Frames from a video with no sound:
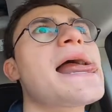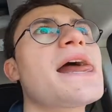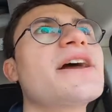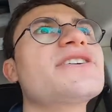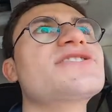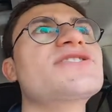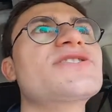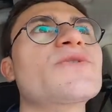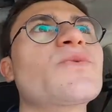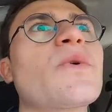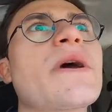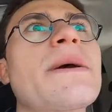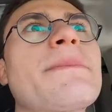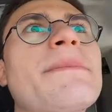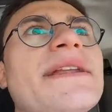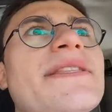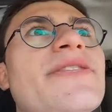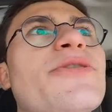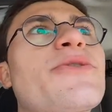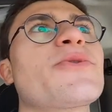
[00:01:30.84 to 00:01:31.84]

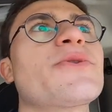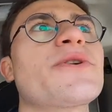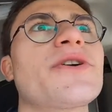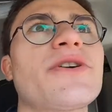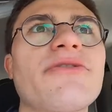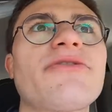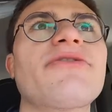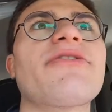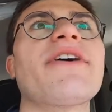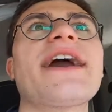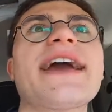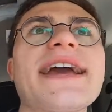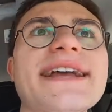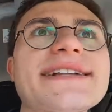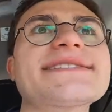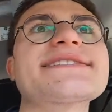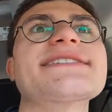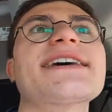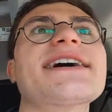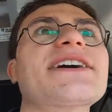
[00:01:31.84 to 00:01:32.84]
Swimming through your
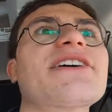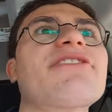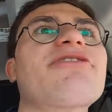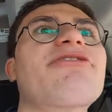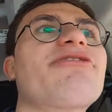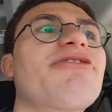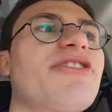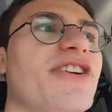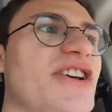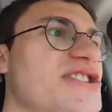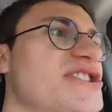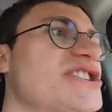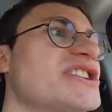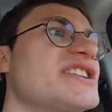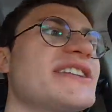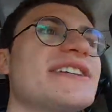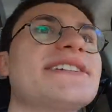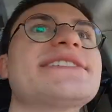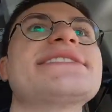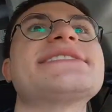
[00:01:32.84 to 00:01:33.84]
veins like a fish
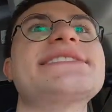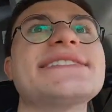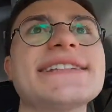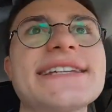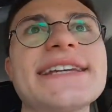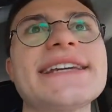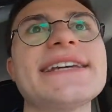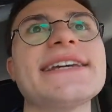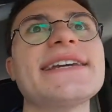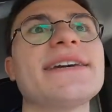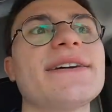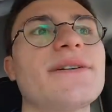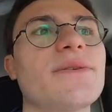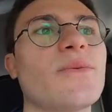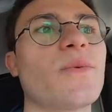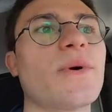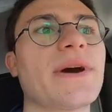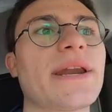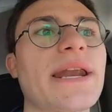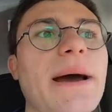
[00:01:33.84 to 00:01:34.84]
in the sea.
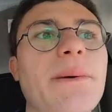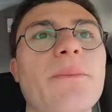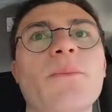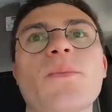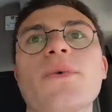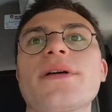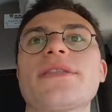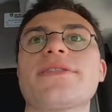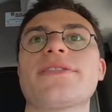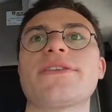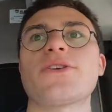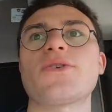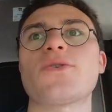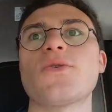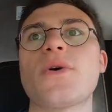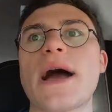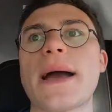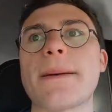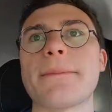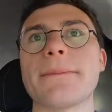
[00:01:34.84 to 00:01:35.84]
When I'm with you,
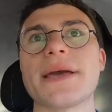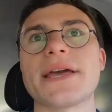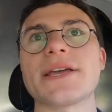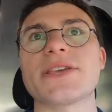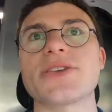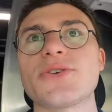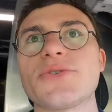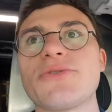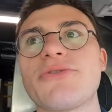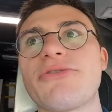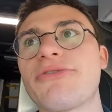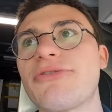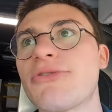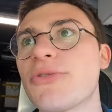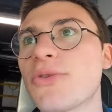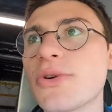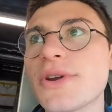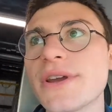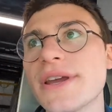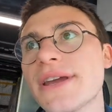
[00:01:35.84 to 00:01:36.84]
I make you
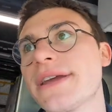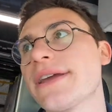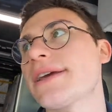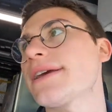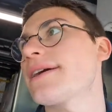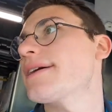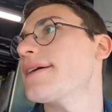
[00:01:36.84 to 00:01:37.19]
free.